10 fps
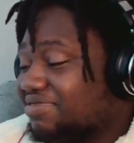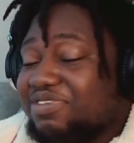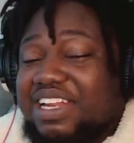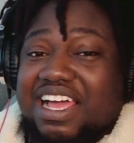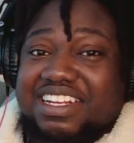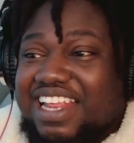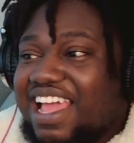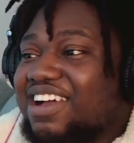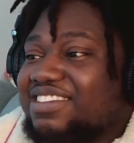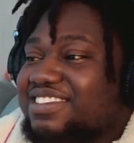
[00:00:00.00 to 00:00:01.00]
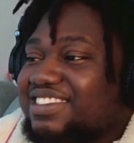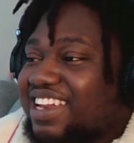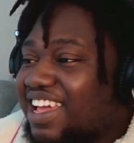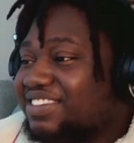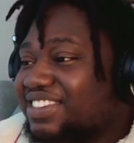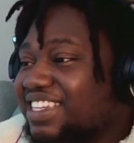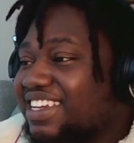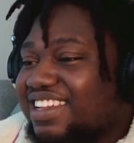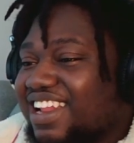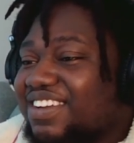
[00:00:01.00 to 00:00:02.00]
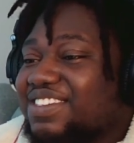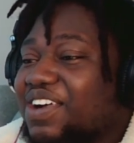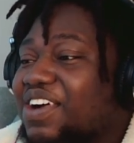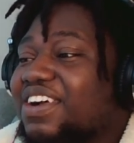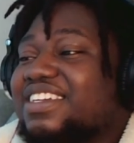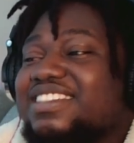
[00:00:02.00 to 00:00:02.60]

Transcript: Without a doubt. You know what I'm saying? That was hard.